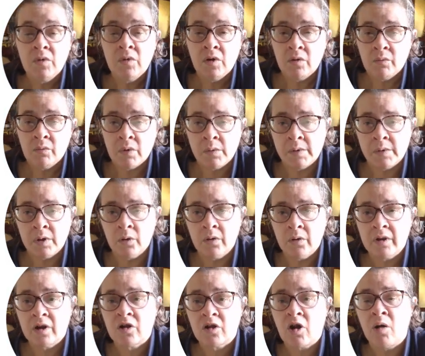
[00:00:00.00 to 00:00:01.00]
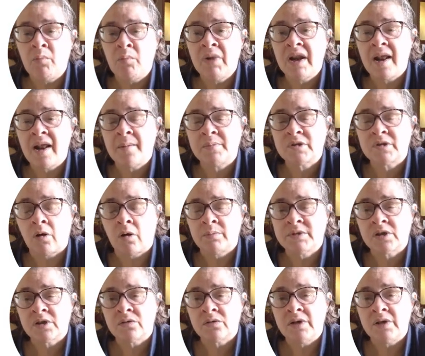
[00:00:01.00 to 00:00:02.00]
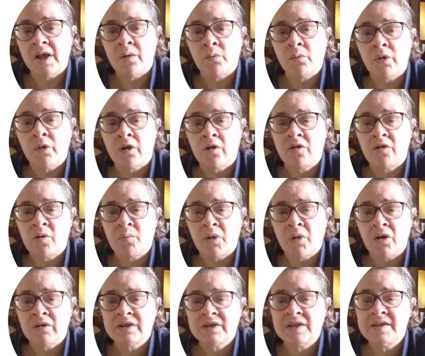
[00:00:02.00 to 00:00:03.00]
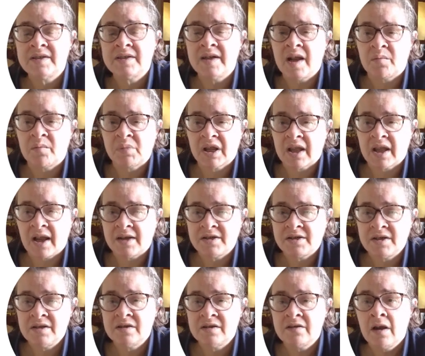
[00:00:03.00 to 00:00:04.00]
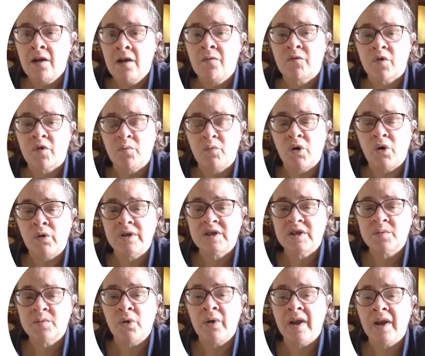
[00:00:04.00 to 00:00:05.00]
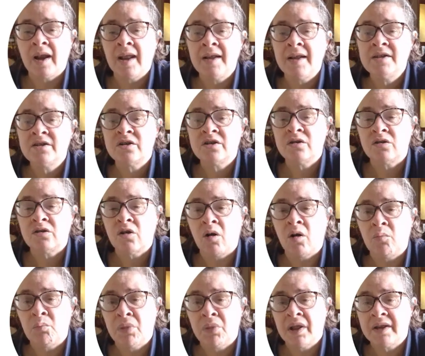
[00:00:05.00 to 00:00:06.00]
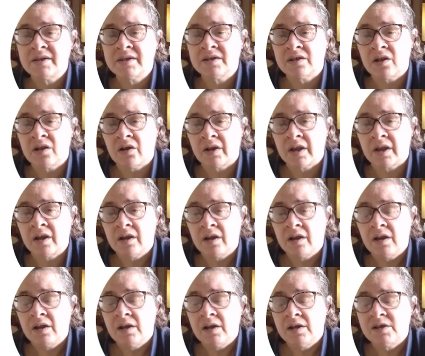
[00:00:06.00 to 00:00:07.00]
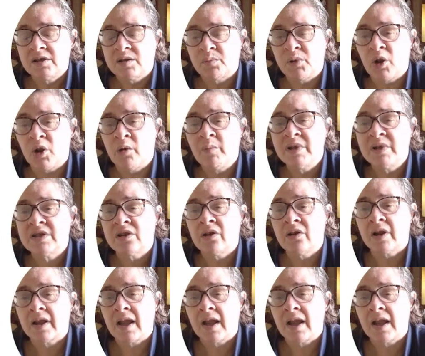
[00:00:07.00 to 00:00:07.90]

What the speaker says: We will look at common optical network topologies and applications, from point-to-point links to complex deployments like